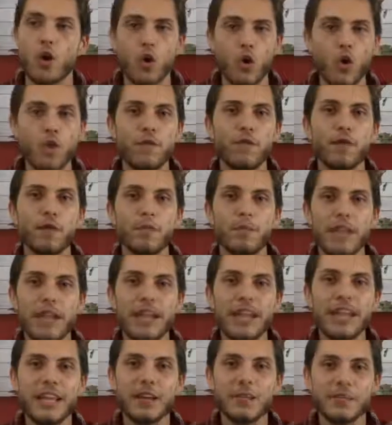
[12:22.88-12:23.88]
over
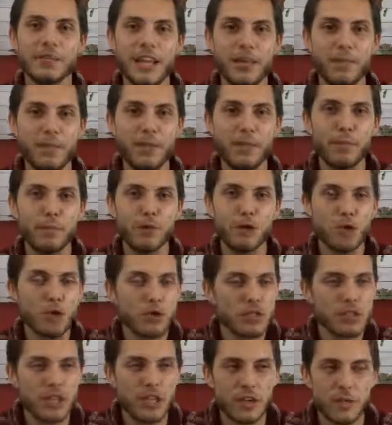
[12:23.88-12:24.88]
mediums that people
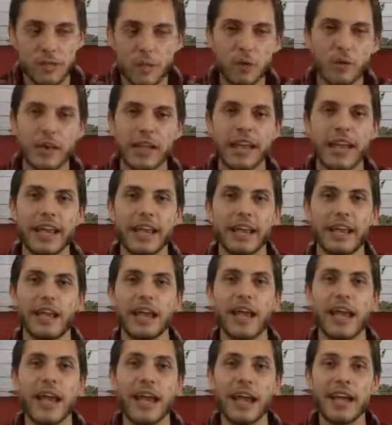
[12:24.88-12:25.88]
use to communicate.
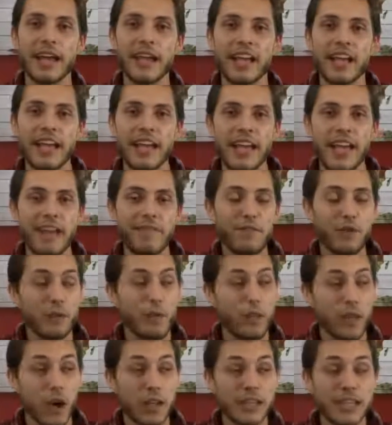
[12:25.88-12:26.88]
And if you
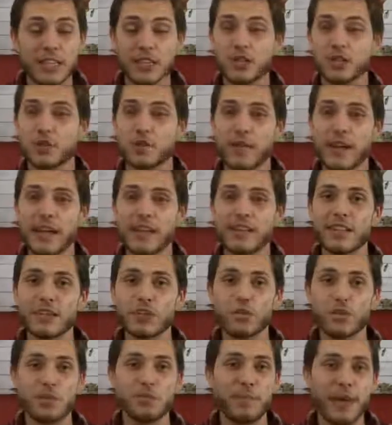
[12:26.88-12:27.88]
thought that
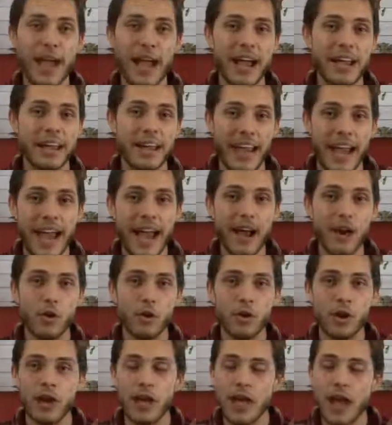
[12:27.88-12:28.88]
surveillance was bad
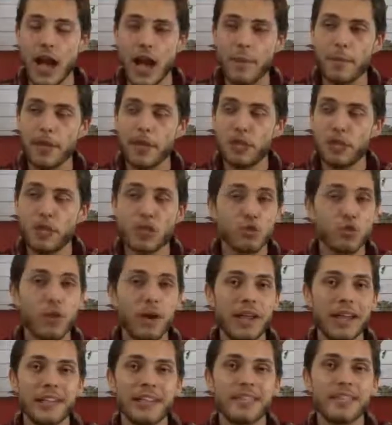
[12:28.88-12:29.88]
now, I mean, just
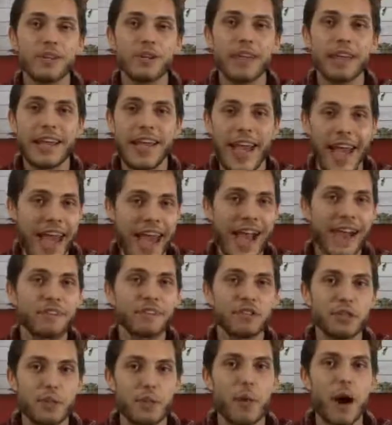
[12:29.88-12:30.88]
wait until they
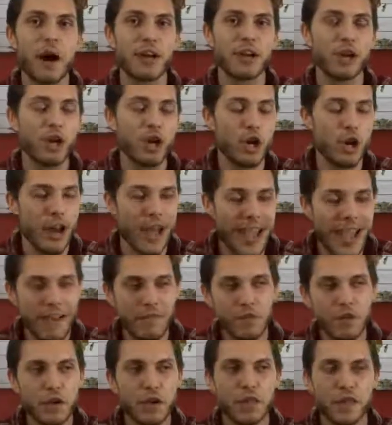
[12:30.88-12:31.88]
have to monitor
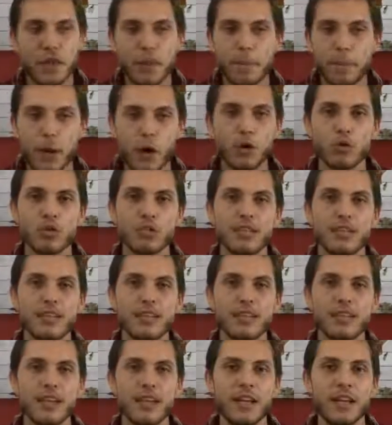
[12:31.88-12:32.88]
everything
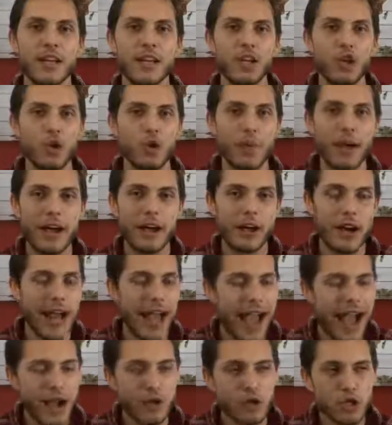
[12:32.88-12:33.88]
posted, no matter
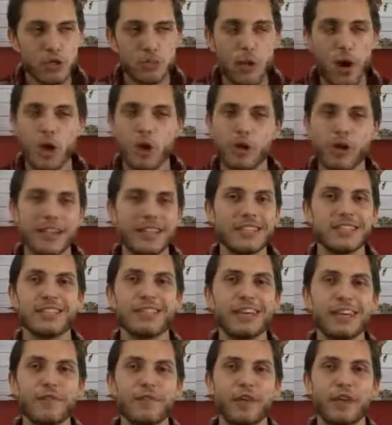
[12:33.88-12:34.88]
how small or
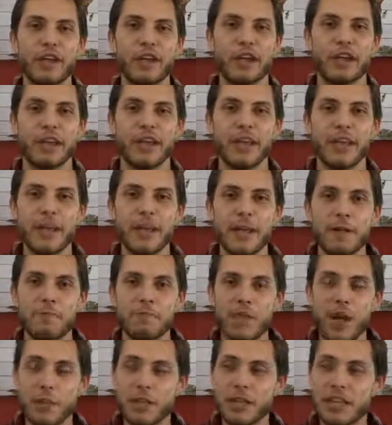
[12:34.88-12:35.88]
insignificant.
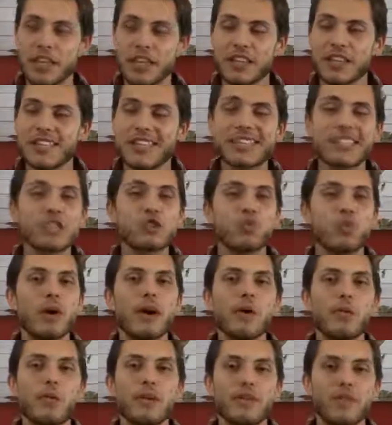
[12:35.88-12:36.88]
I mean, this is
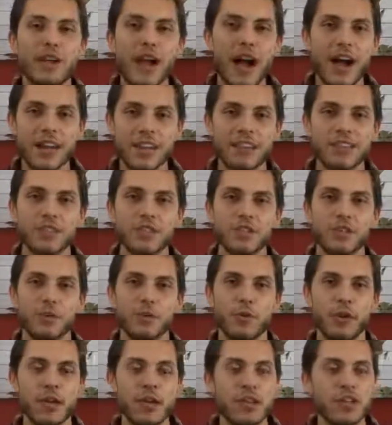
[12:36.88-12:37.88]
where we've gotten
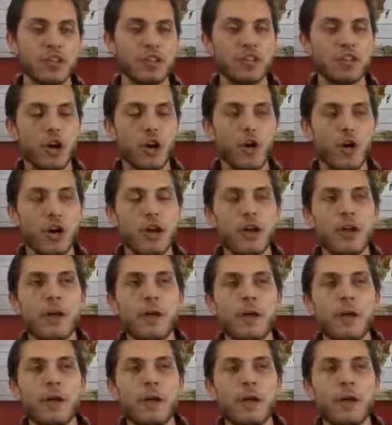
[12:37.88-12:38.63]
to. So